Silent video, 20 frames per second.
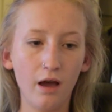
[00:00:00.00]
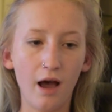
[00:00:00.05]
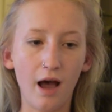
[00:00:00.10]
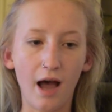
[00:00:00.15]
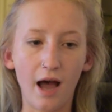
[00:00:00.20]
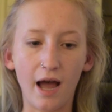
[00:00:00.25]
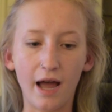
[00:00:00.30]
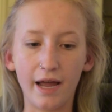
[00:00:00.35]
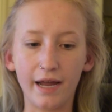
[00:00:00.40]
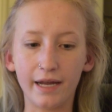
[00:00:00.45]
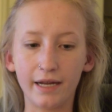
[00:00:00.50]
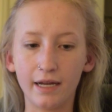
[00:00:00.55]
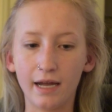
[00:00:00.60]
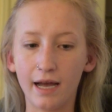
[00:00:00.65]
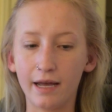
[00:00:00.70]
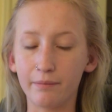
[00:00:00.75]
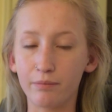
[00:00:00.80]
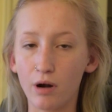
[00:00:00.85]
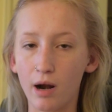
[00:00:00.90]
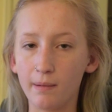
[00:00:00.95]
I
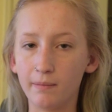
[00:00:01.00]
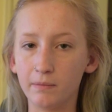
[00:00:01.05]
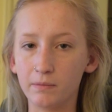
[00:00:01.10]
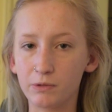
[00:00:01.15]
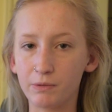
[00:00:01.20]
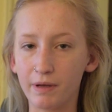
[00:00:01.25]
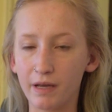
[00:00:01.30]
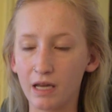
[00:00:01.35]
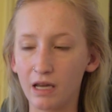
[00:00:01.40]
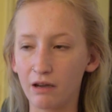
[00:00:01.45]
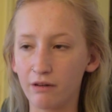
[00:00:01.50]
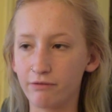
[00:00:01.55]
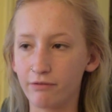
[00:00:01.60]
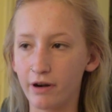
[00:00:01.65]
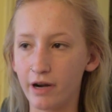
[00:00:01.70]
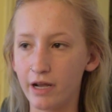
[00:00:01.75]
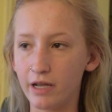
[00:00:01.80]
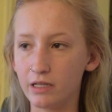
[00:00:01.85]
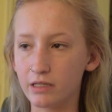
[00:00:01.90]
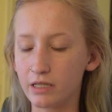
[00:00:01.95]
had problems making
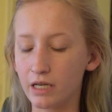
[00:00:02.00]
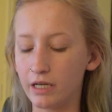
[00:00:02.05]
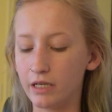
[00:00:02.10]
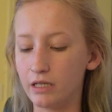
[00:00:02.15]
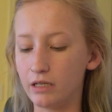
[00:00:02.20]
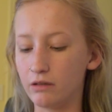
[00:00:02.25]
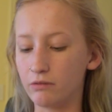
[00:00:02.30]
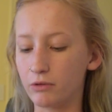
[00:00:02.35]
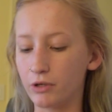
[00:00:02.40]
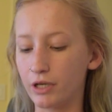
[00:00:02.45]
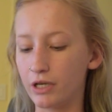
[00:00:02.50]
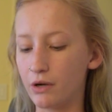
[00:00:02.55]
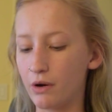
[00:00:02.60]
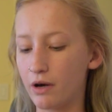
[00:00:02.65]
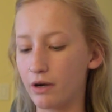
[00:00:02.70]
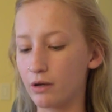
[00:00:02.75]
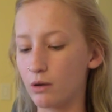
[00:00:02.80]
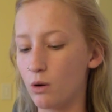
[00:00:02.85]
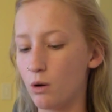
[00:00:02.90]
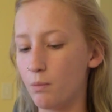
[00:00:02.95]
friends. I didn't really know how
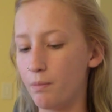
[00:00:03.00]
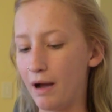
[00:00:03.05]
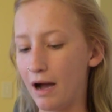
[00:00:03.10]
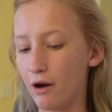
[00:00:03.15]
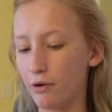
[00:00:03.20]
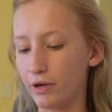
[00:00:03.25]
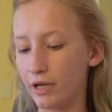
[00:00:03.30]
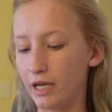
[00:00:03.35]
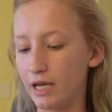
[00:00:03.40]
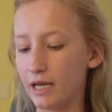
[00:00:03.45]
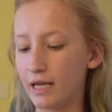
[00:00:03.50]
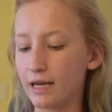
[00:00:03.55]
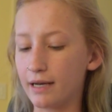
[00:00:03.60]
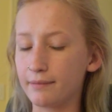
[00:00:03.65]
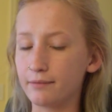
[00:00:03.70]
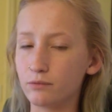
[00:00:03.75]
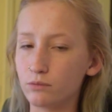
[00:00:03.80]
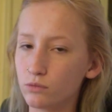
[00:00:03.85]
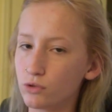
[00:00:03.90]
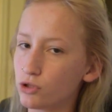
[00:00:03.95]
to go about it.
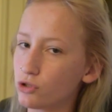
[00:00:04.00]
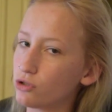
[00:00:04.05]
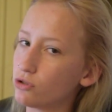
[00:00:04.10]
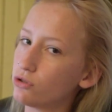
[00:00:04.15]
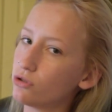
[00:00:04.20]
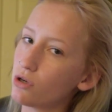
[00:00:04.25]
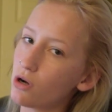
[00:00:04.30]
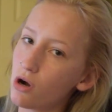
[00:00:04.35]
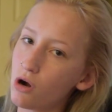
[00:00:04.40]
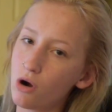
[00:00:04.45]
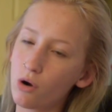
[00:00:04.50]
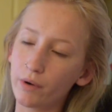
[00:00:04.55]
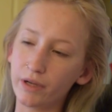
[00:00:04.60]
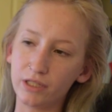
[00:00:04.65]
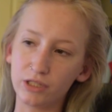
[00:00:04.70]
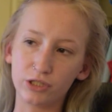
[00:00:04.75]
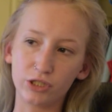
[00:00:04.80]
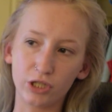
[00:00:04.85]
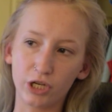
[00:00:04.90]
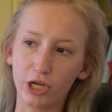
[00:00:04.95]
I'm so
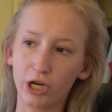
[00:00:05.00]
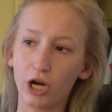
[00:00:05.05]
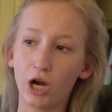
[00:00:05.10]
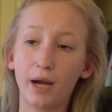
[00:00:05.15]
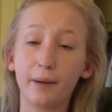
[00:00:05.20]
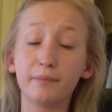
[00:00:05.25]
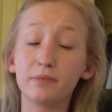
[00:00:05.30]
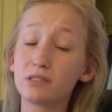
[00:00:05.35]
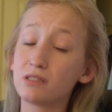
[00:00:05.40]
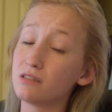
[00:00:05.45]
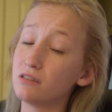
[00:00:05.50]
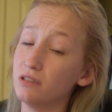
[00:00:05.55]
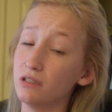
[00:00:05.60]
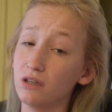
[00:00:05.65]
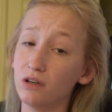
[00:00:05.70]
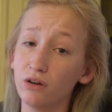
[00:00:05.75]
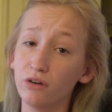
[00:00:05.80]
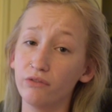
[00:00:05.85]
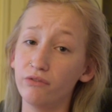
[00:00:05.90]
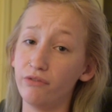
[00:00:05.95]
insecure. I'm
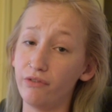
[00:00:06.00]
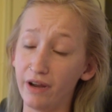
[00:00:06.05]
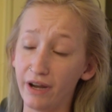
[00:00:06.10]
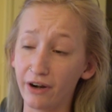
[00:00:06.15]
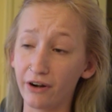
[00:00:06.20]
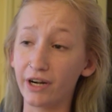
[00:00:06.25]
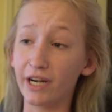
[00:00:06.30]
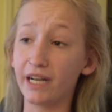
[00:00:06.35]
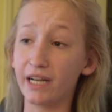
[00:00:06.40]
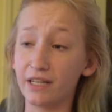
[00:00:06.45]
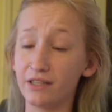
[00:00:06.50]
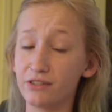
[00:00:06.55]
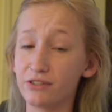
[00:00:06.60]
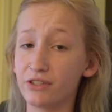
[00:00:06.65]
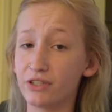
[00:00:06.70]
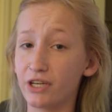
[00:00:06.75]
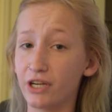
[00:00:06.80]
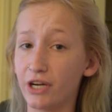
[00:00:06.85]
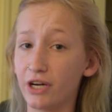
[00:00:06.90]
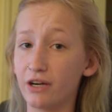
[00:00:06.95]
still very
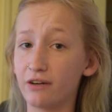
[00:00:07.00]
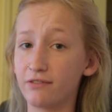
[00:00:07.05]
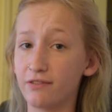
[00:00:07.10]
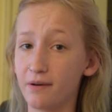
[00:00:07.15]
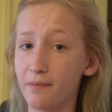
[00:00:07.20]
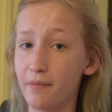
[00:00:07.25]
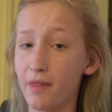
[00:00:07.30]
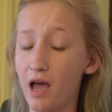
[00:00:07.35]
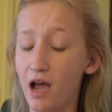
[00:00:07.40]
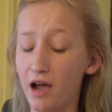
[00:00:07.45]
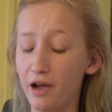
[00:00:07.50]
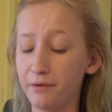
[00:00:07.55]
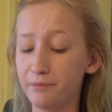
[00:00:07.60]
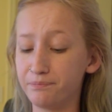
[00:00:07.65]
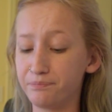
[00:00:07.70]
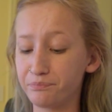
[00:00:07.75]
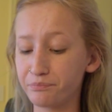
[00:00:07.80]
insecure from that.